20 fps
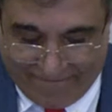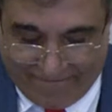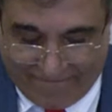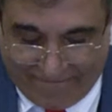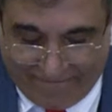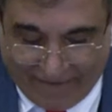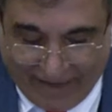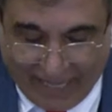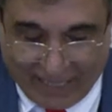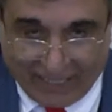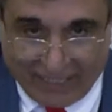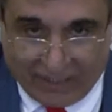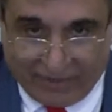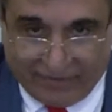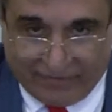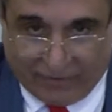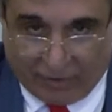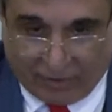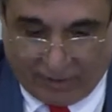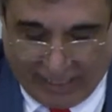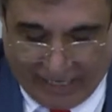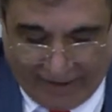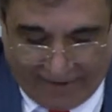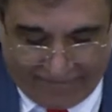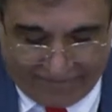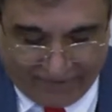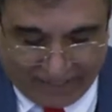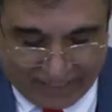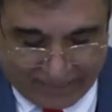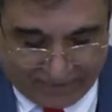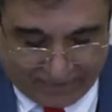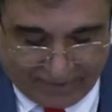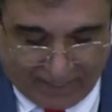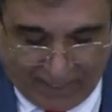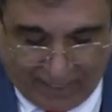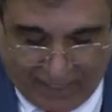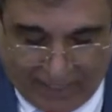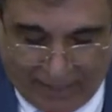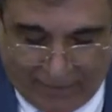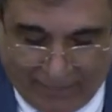valid for every
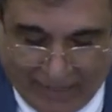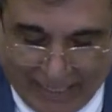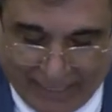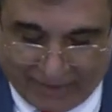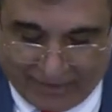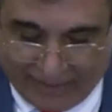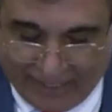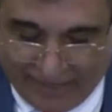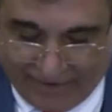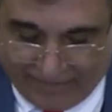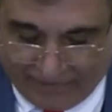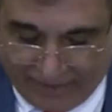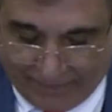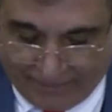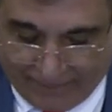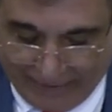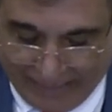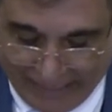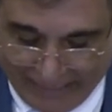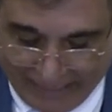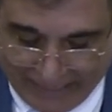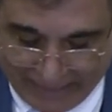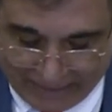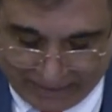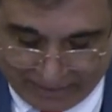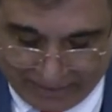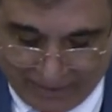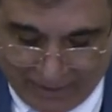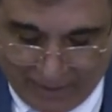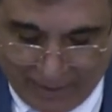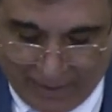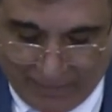time and every place.